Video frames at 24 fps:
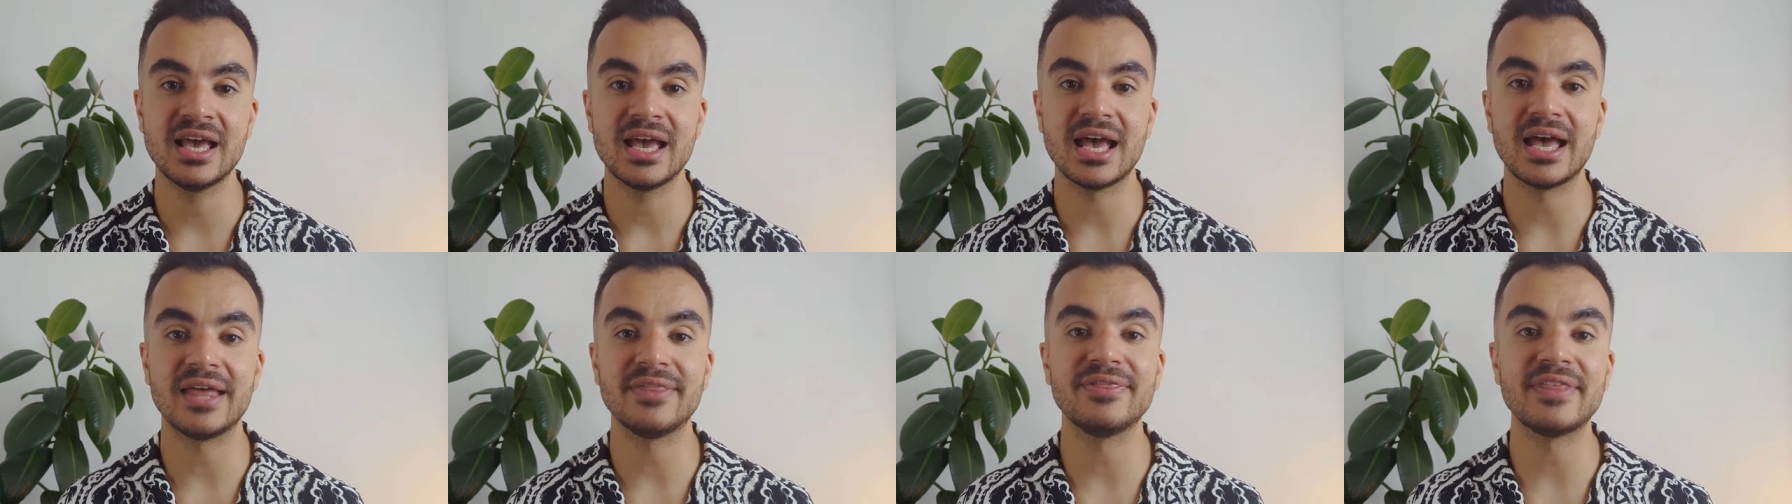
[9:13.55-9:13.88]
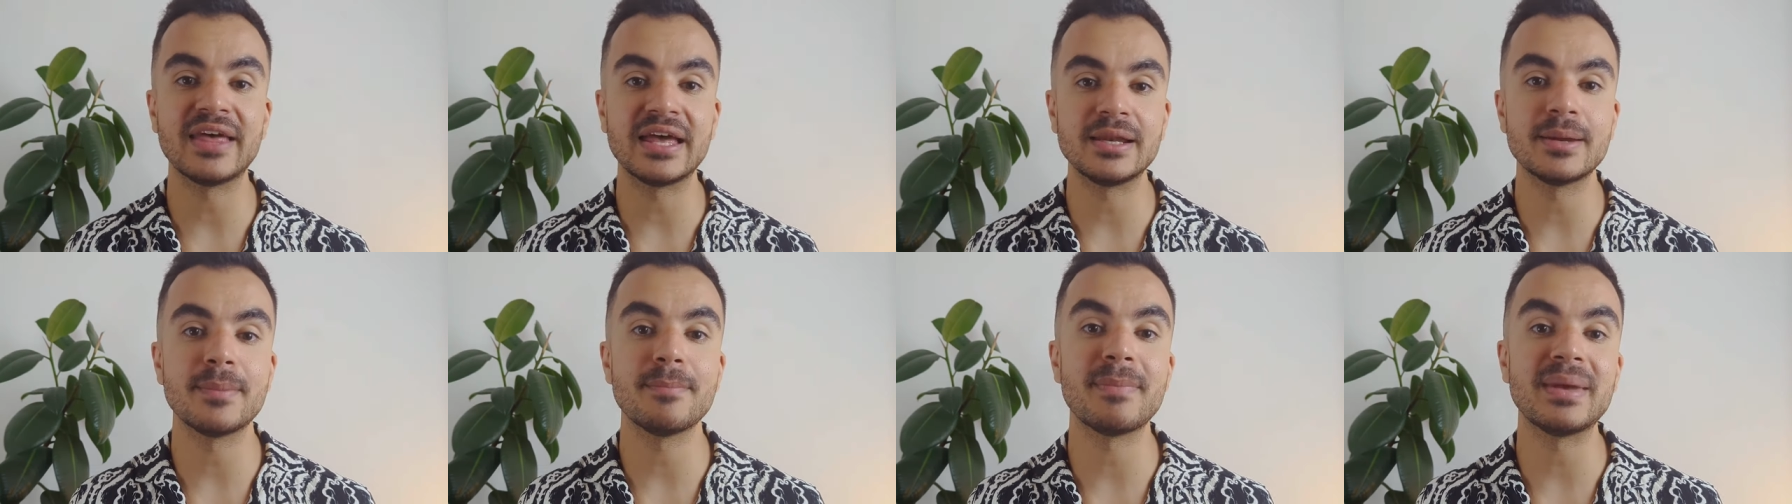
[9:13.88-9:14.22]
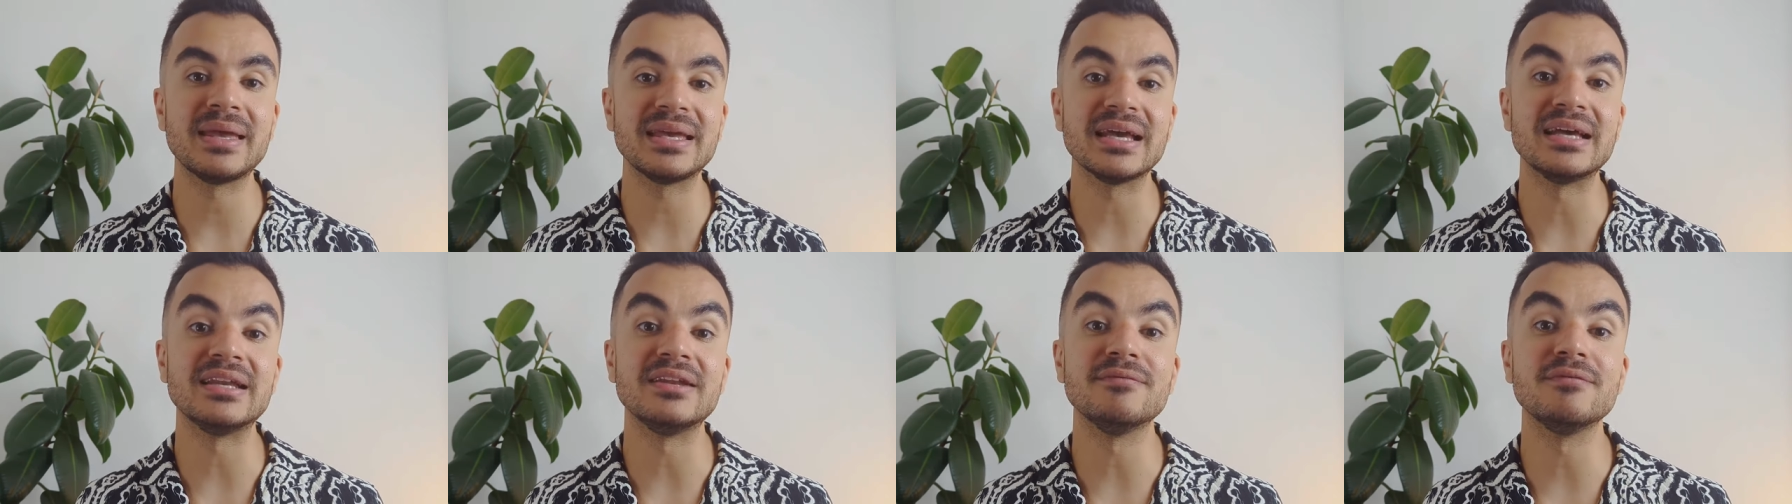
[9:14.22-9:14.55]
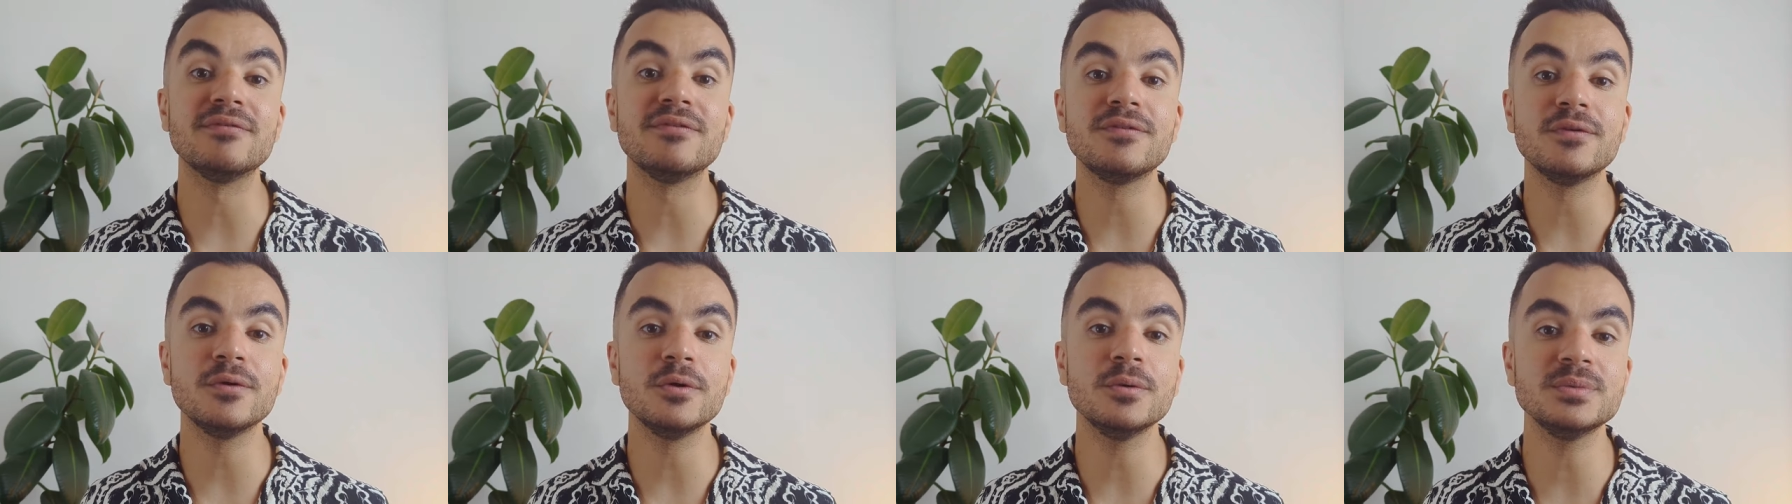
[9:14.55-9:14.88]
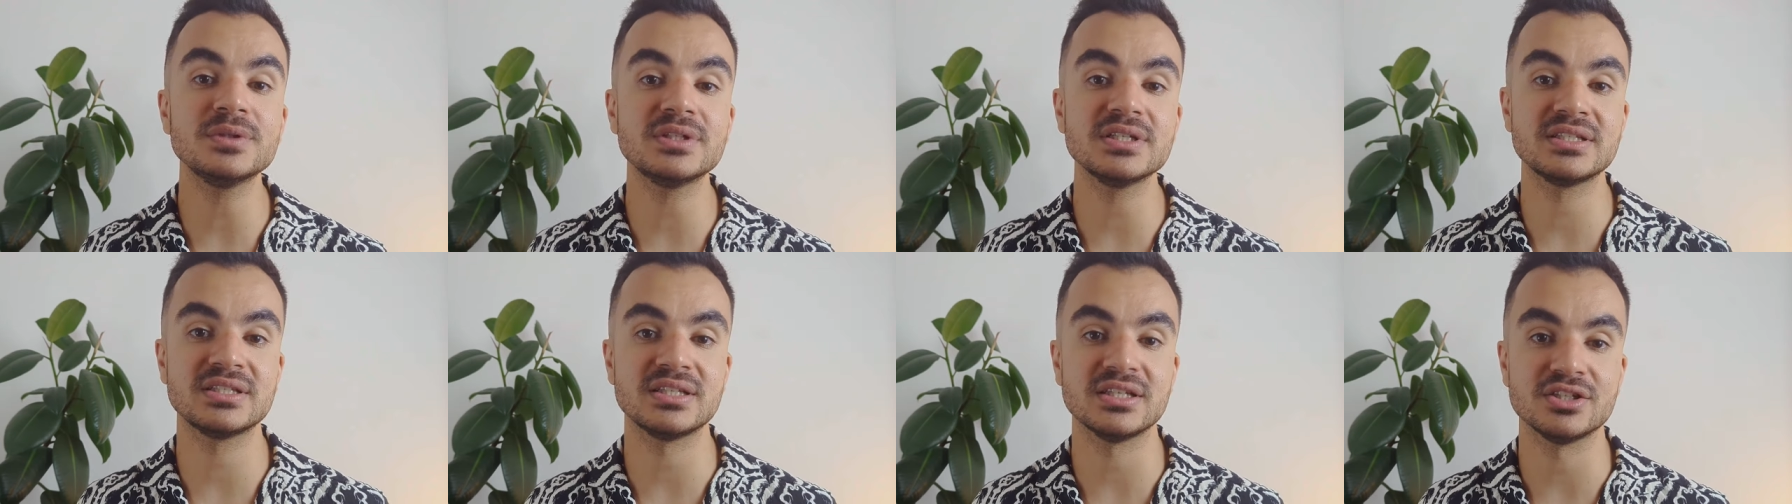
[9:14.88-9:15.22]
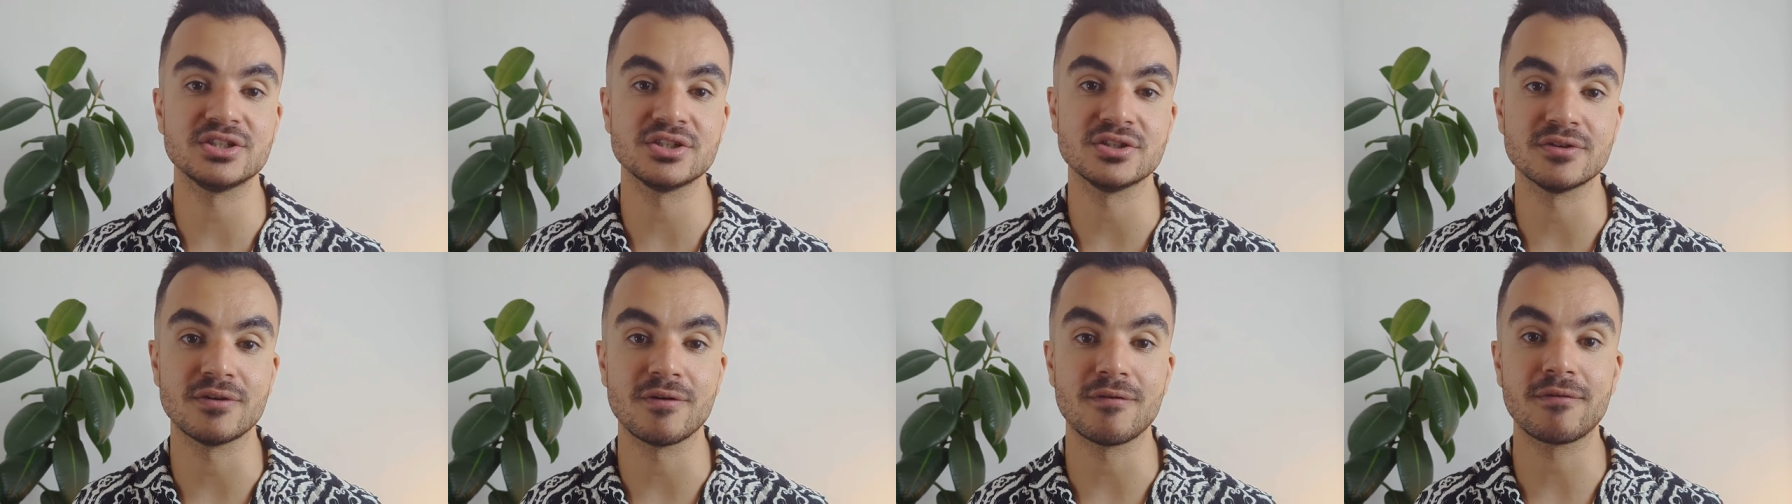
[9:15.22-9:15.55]
and then make an informed
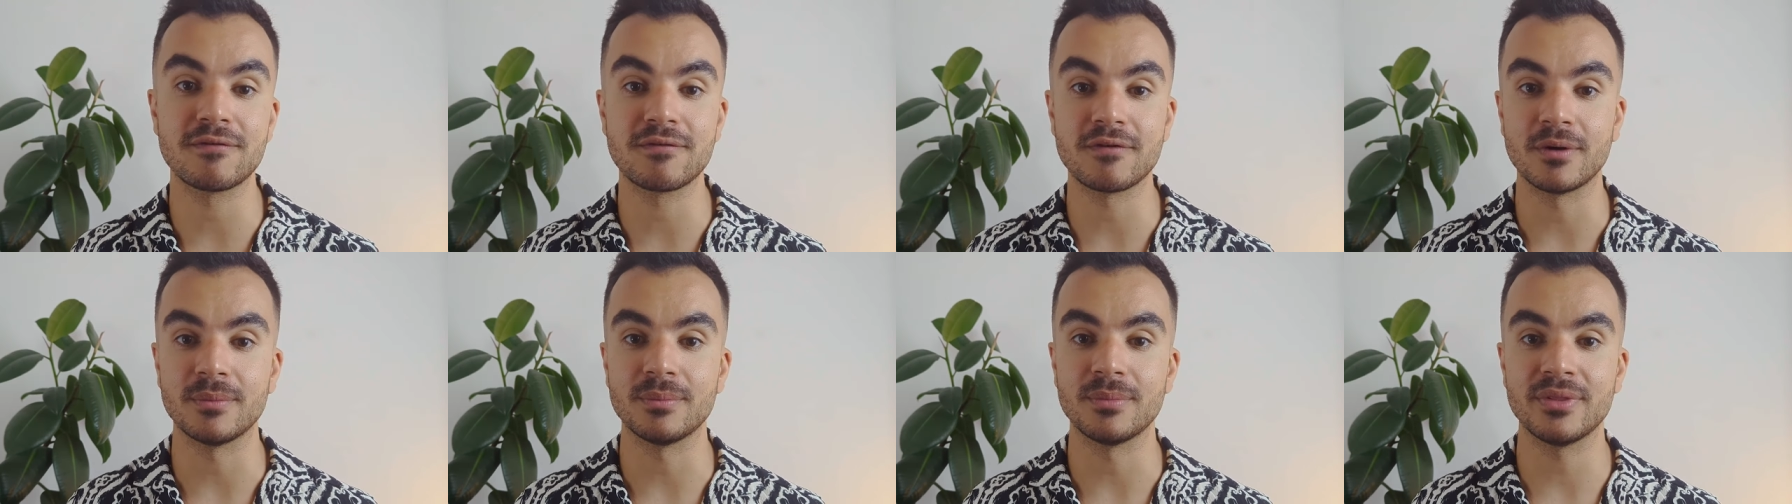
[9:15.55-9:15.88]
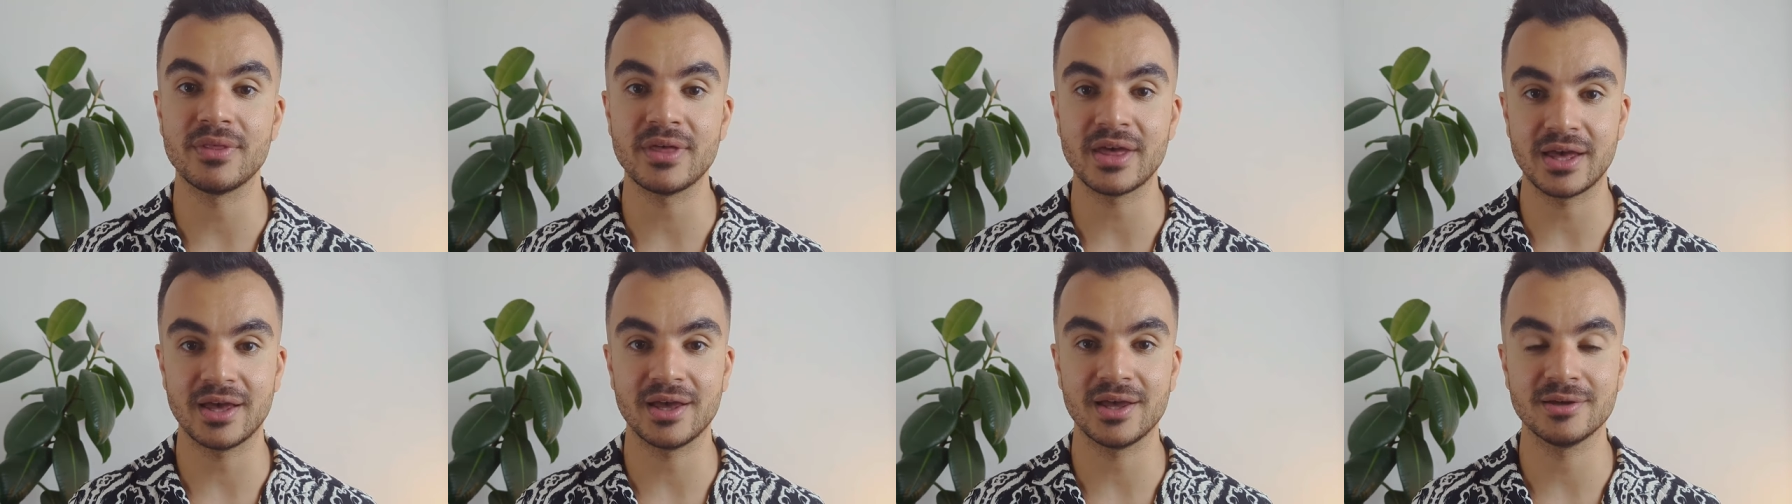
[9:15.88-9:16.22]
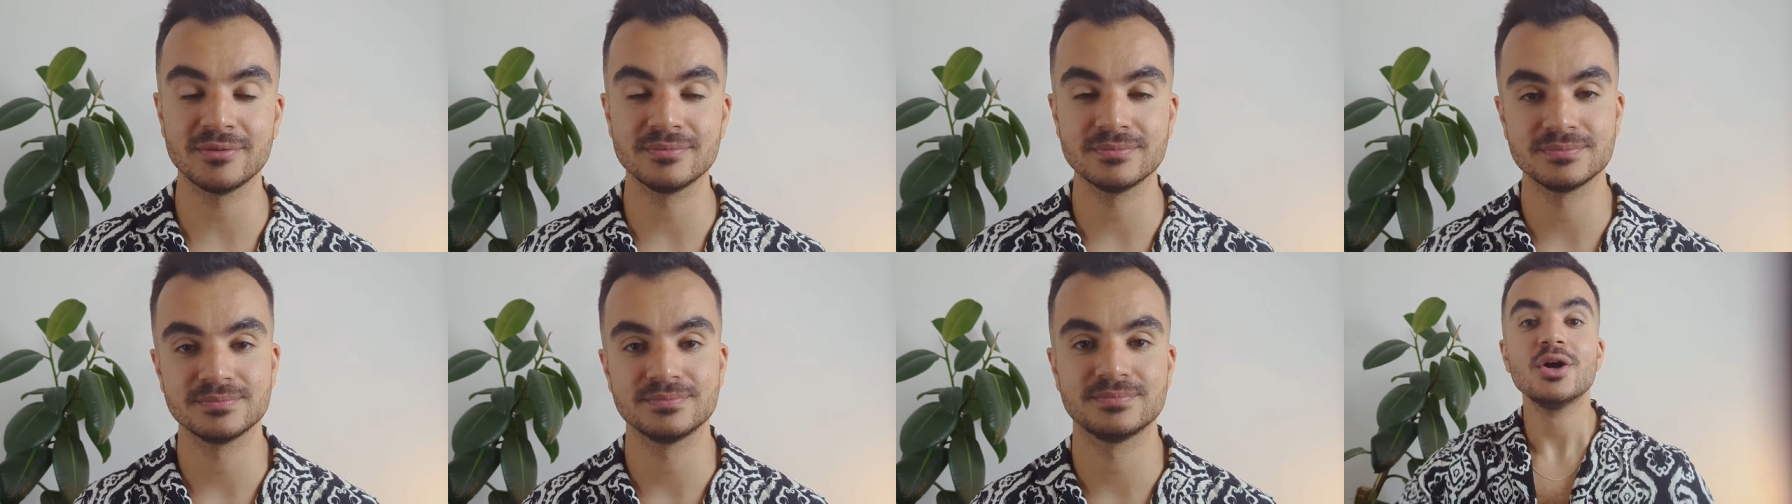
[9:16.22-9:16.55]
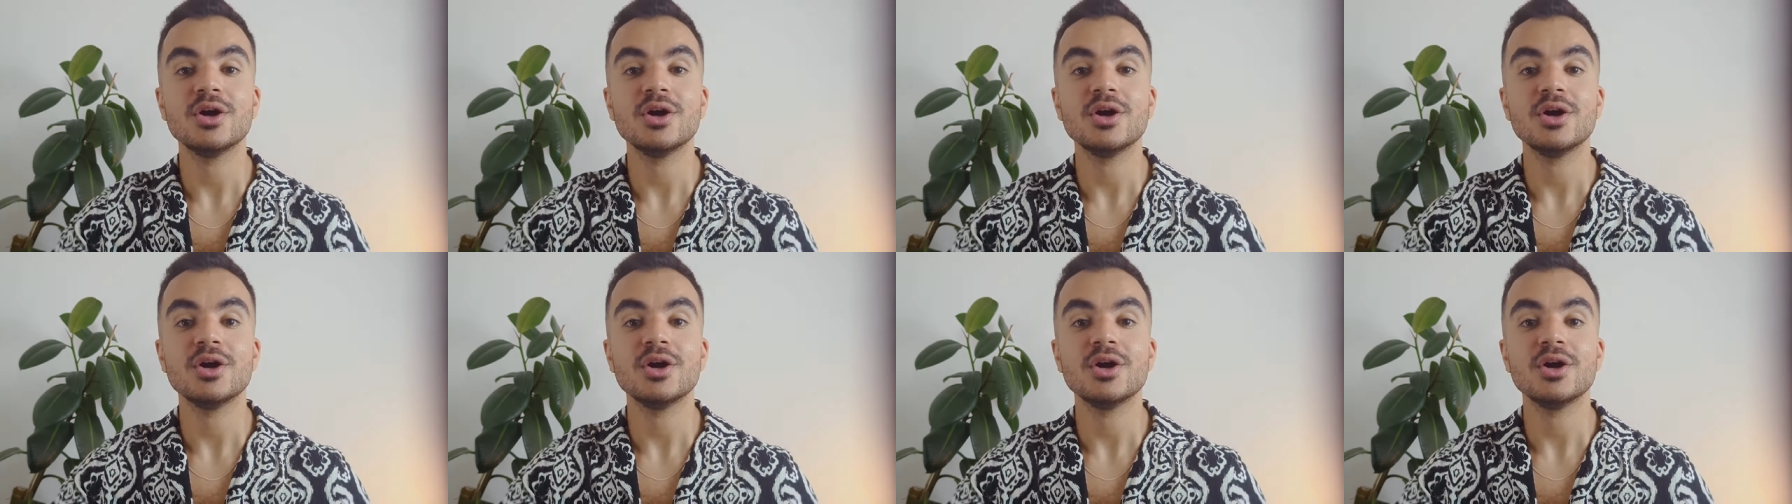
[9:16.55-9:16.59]
decision from there.